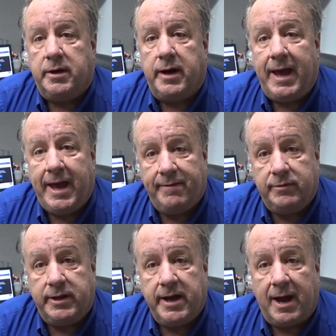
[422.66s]

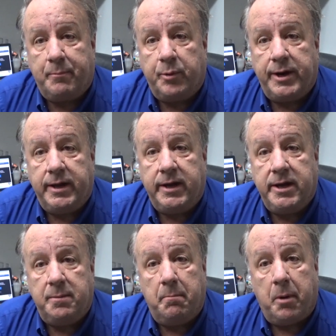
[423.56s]
heavily operating
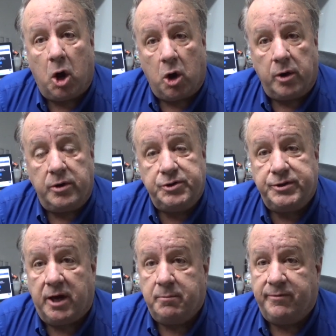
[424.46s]
in bars.
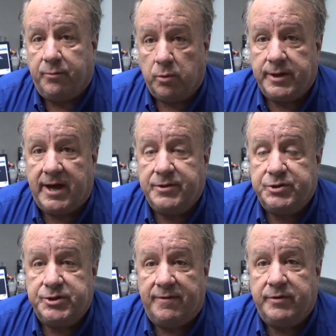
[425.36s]
Now before that, in
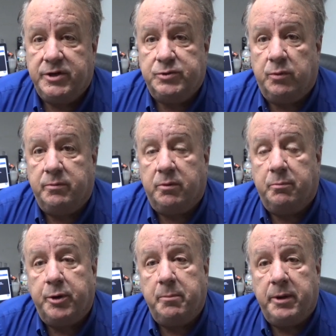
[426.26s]
the 70s, we were
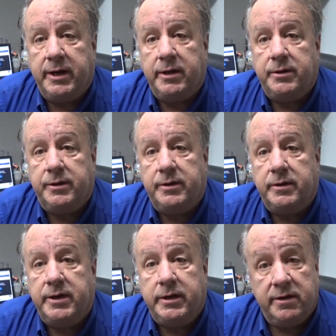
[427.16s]
pretty big
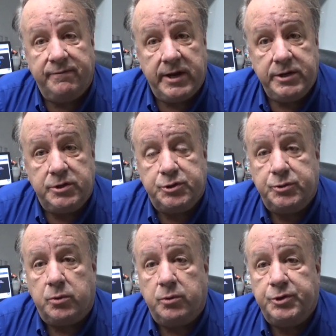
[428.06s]
in convenience
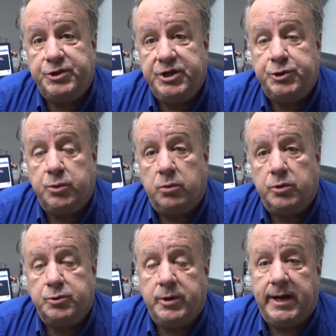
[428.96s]
stores,
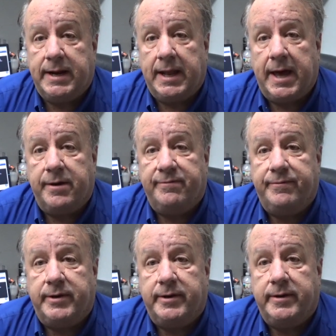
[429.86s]
C-stores. We had a lot
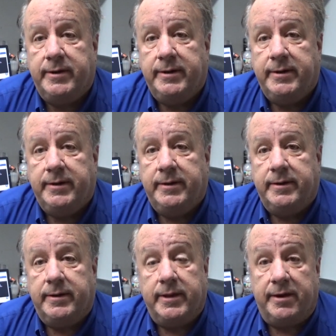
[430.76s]

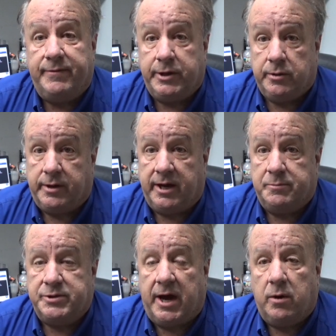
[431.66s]
of video
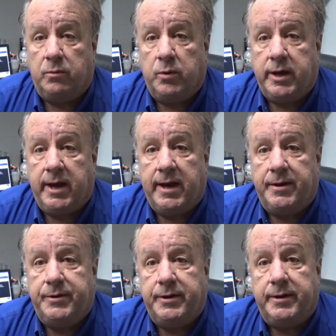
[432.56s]
games out. We
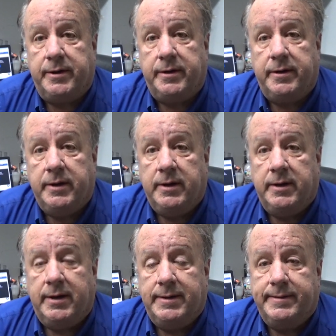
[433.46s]
had,
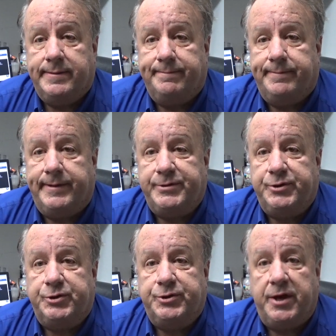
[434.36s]
let's
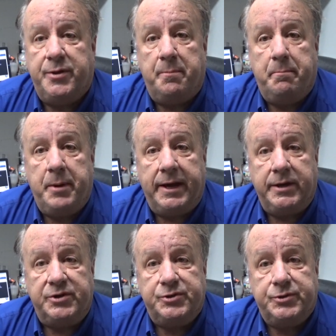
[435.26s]
just say, the
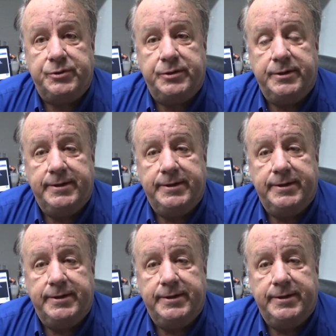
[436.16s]
biggest